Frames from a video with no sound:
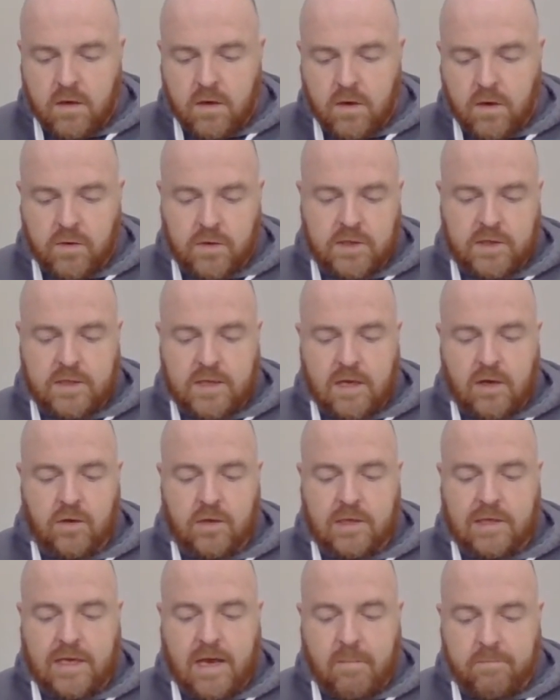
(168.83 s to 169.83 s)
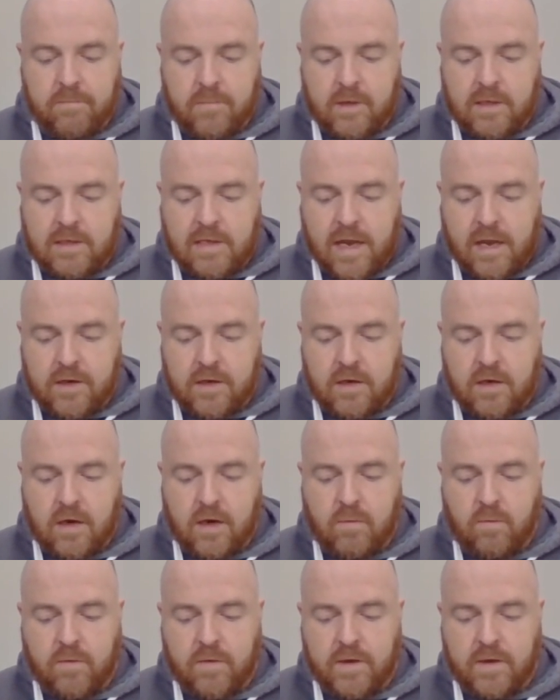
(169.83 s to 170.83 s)
who does not
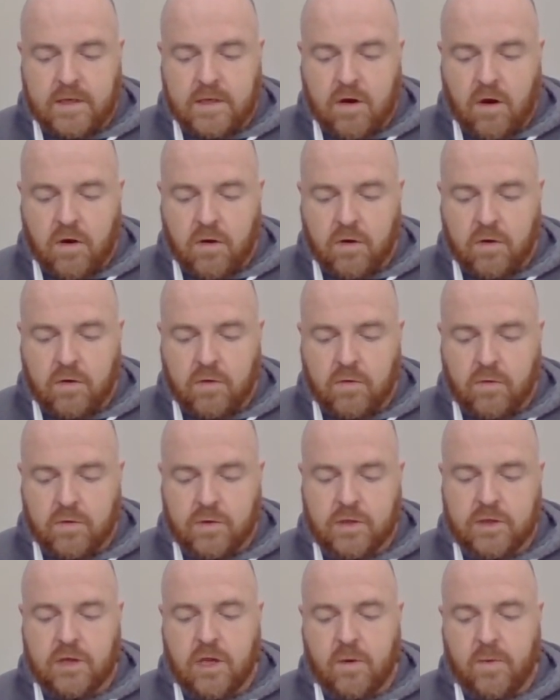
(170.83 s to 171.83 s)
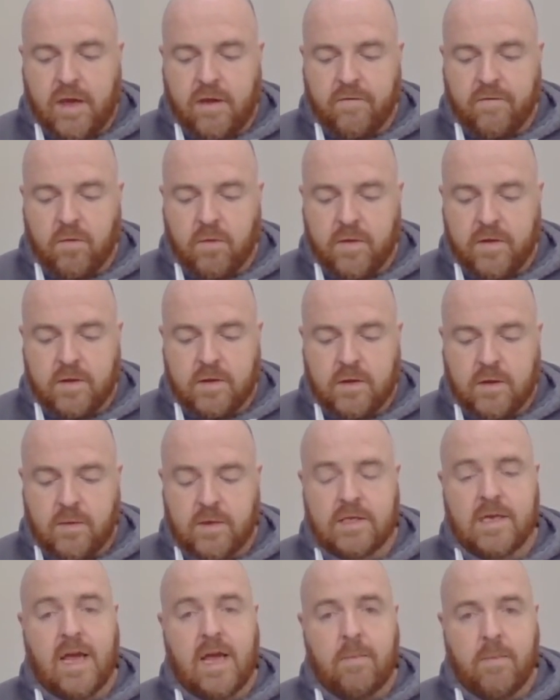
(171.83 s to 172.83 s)
slander with his tongue or does no evil to
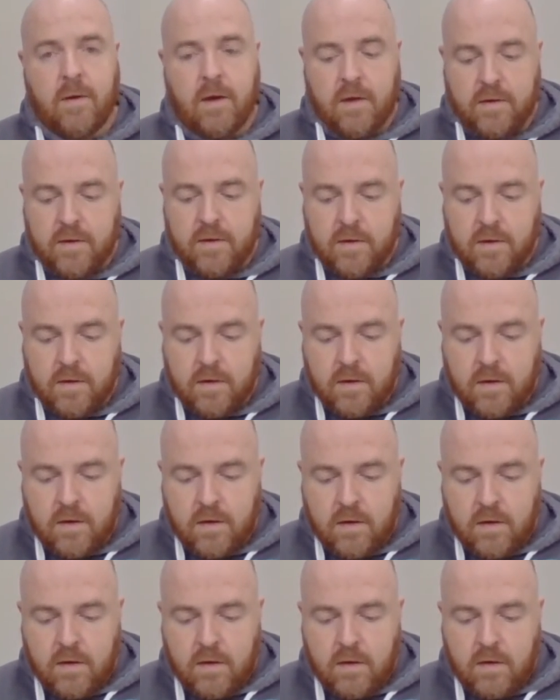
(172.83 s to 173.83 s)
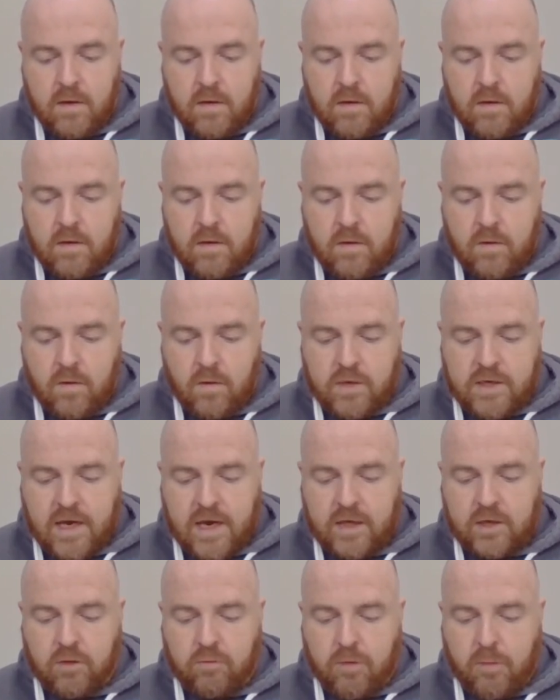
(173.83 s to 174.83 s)
his neighbour, nor
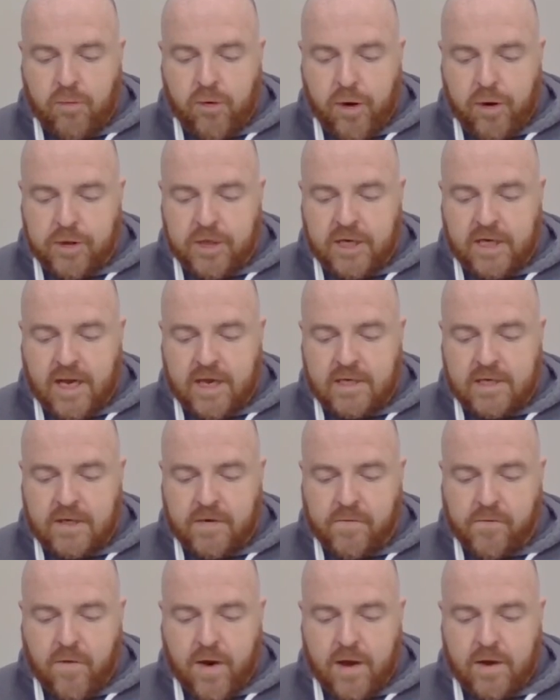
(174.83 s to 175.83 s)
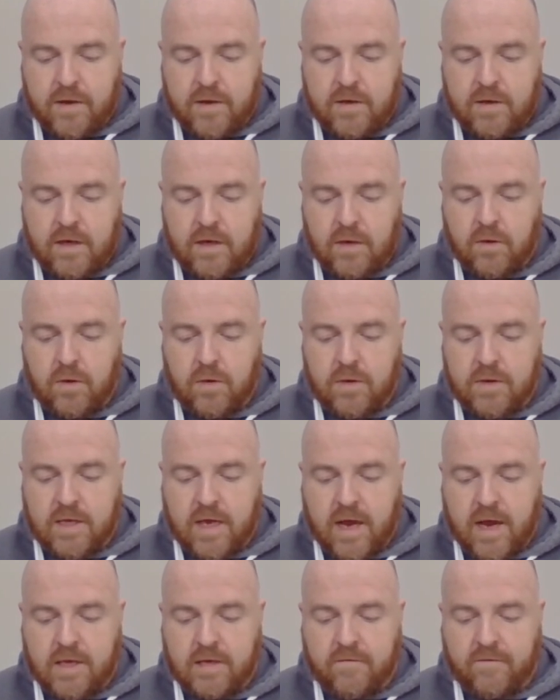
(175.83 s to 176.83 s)
takes up reproach against his friend in whose
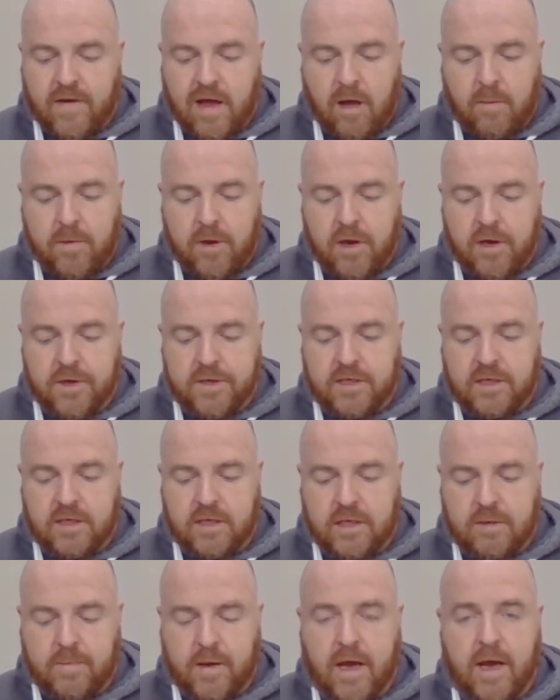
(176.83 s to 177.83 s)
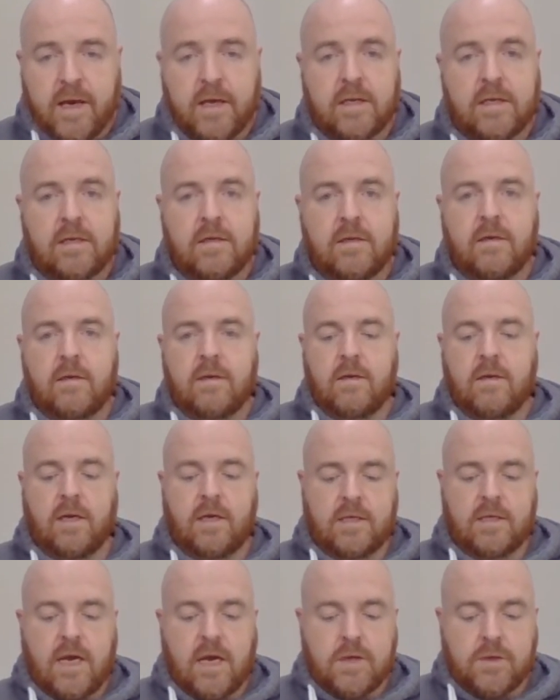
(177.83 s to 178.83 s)
eyes a vile person is despised,
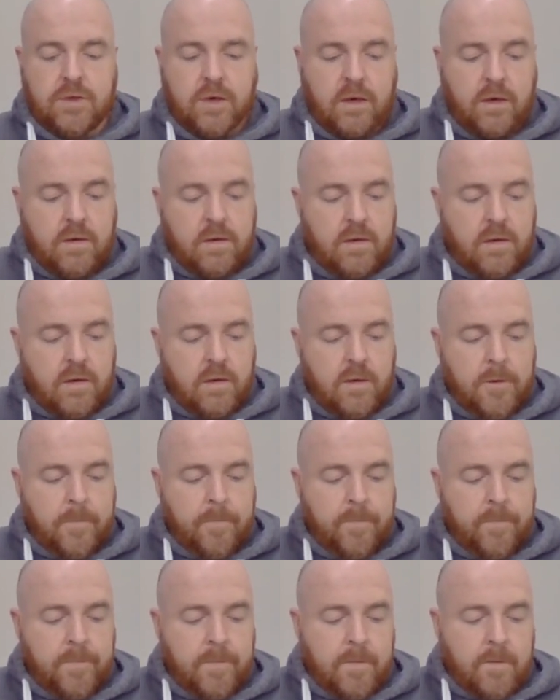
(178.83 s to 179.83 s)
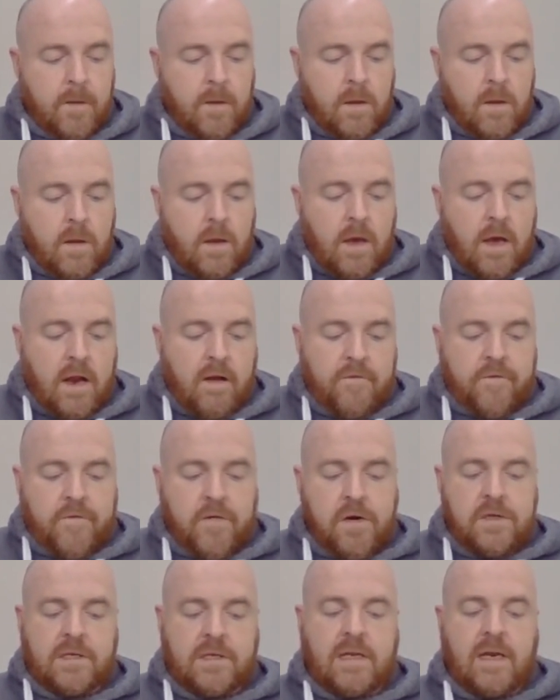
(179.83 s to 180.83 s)
etc. And at
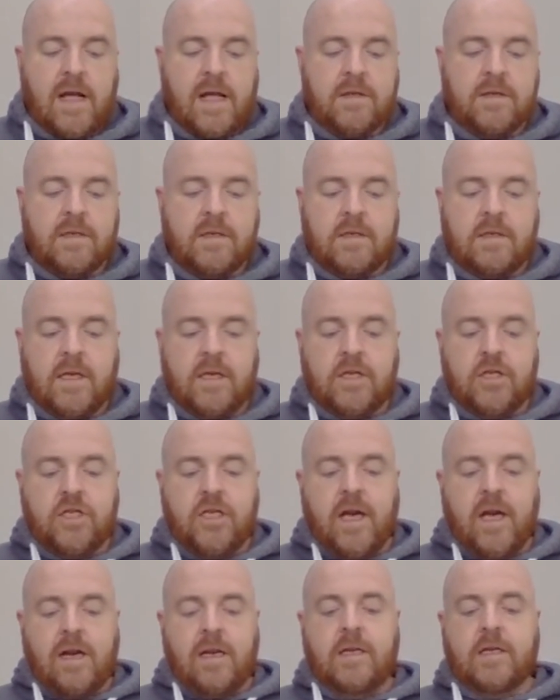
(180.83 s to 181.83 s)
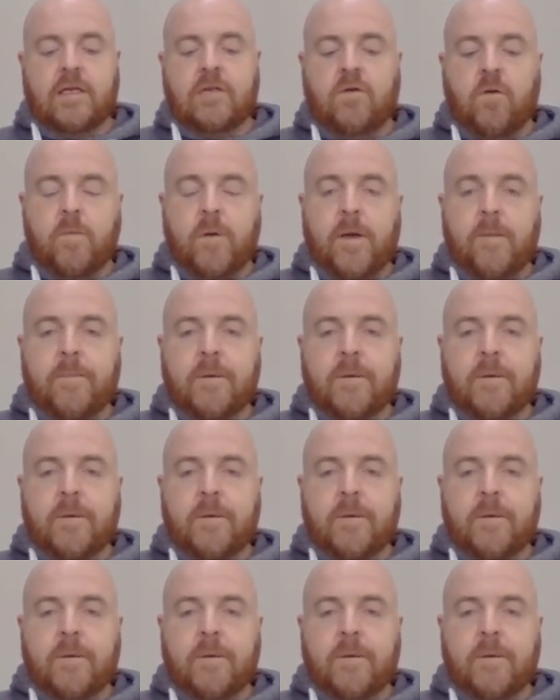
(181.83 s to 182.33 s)
first glance, this checklist could be